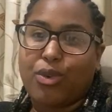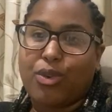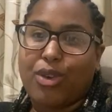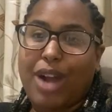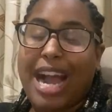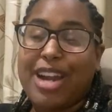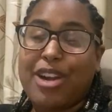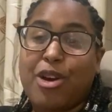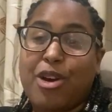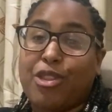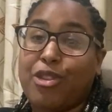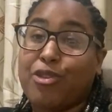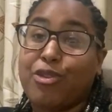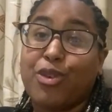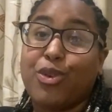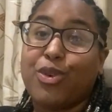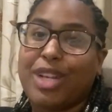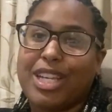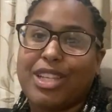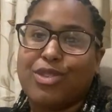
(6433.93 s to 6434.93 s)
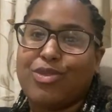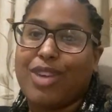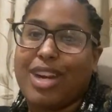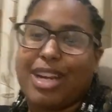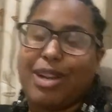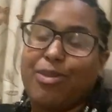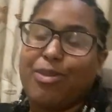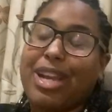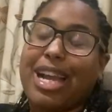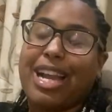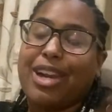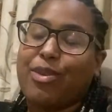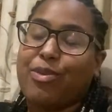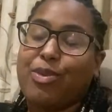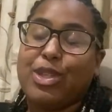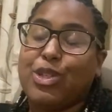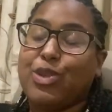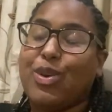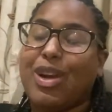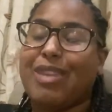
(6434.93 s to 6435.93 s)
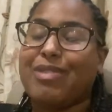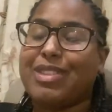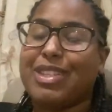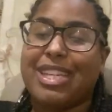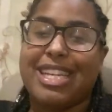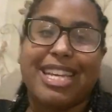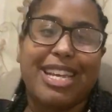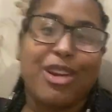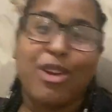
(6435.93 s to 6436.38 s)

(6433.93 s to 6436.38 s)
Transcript: I know the food is ready. We do have to eat.